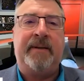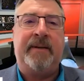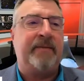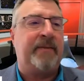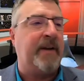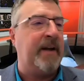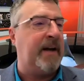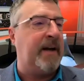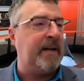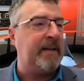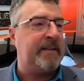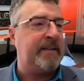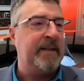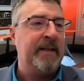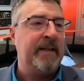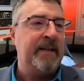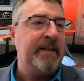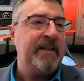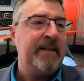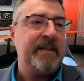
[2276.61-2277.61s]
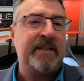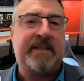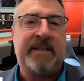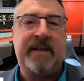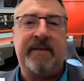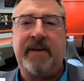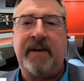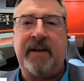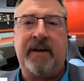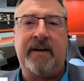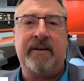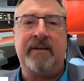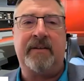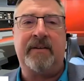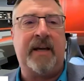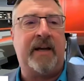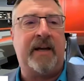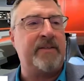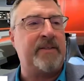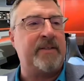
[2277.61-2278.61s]
You've got seven hundred
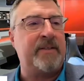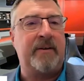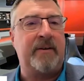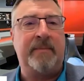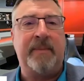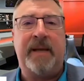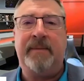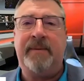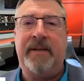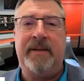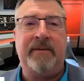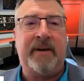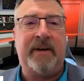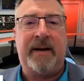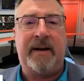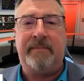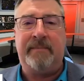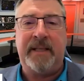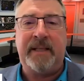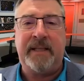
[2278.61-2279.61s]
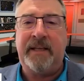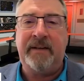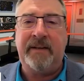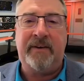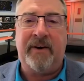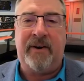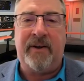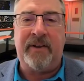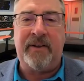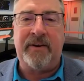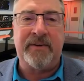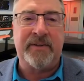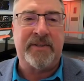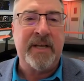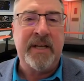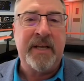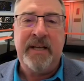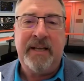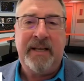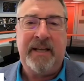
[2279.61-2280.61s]
thousand, or maybe you've got a million dollars
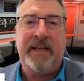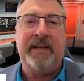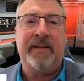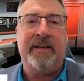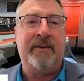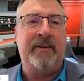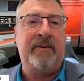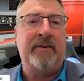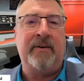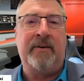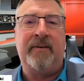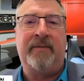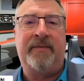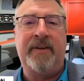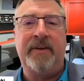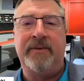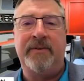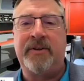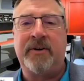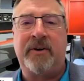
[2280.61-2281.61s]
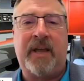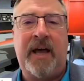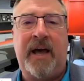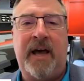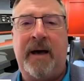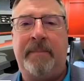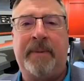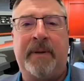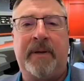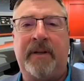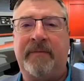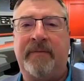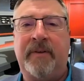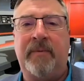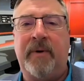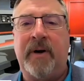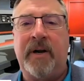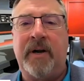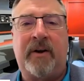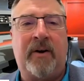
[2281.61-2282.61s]
in your future capital, if you
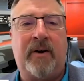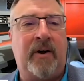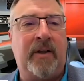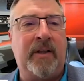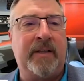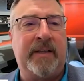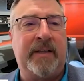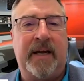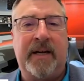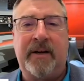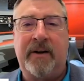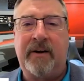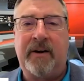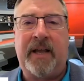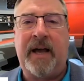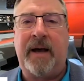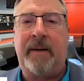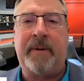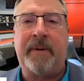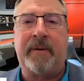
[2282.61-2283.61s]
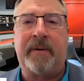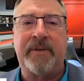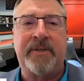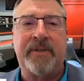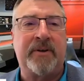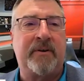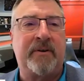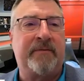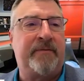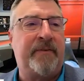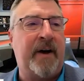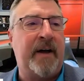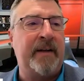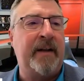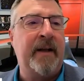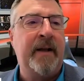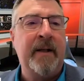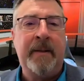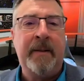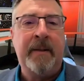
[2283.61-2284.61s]
want to call it that, or your capital reserve fund.